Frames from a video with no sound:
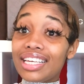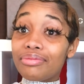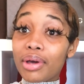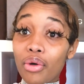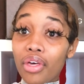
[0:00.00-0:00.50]

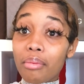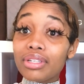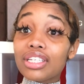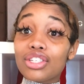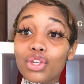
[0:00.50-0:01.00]
email them
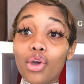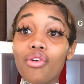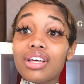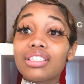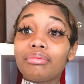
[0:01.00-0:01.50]
to secure
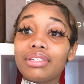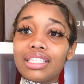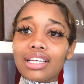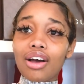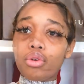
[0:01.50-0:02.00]
us some
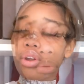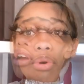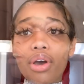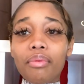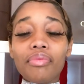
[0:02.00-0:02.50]
discount. I'm
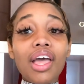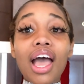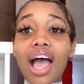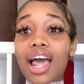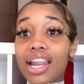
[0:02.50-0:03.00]
going to put
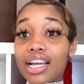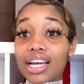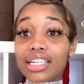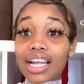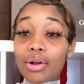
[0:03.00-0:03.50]
a link
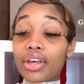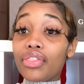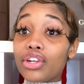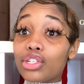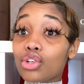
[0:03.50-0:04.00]
down in
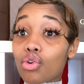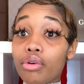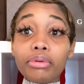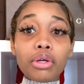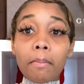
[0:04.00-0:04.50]
the
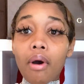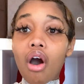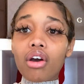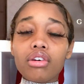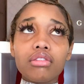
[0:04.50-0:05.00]
description
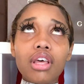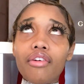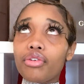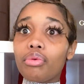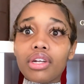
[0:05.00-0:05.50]
bar because
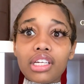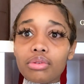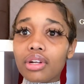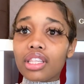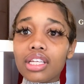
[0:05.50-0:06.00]
everyone needs
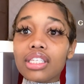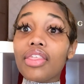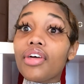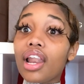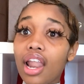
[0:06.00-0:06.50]
one of these
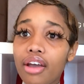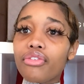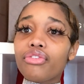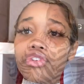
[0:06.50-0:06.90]
in their life.